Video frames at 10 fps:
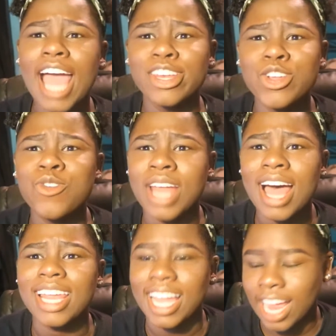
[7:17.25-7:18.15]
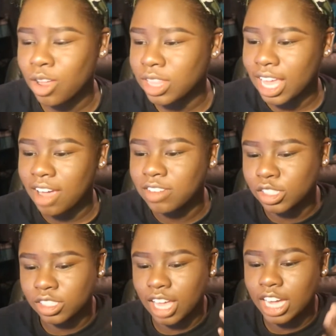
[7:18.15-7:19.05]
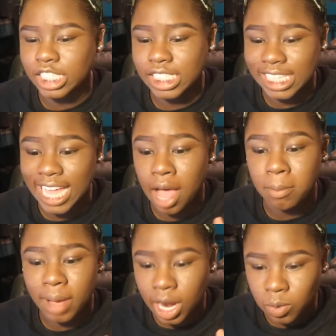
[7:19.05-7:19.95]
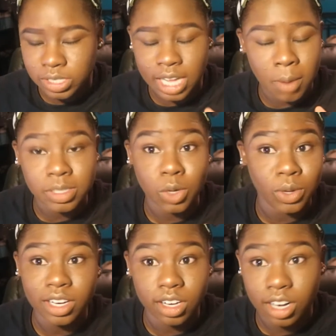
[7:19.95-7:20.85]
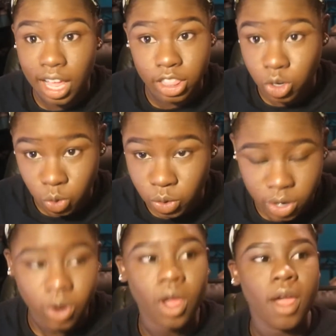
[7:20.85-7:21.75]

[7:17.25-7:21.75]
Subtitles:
I do not like. I don't think y'all could see how mad I was and how much I really didn't like the new Uno.